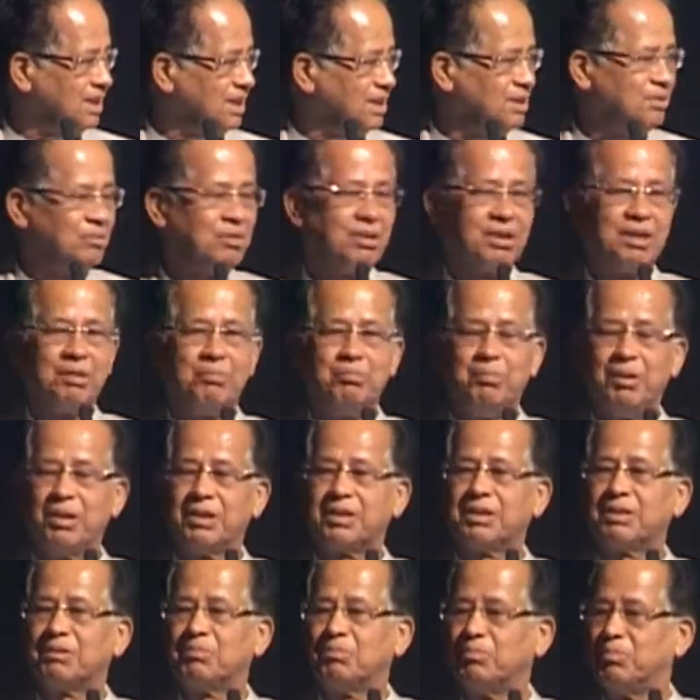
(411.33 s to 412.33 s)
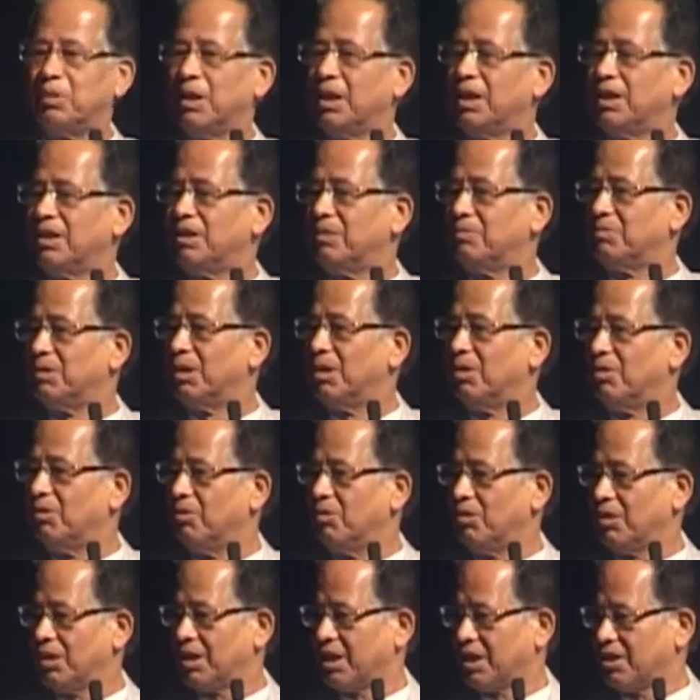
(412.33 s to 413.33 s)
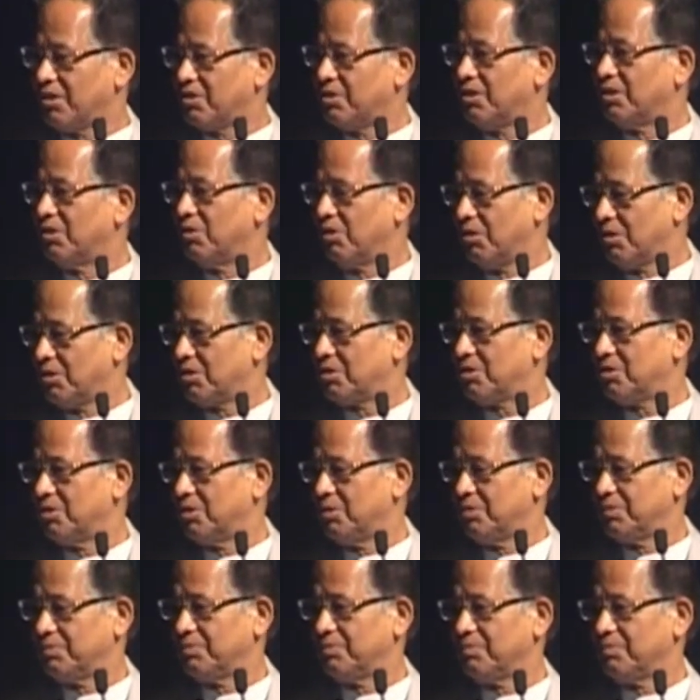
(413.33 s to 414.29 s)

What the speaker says: You are the best brain of the whole country also.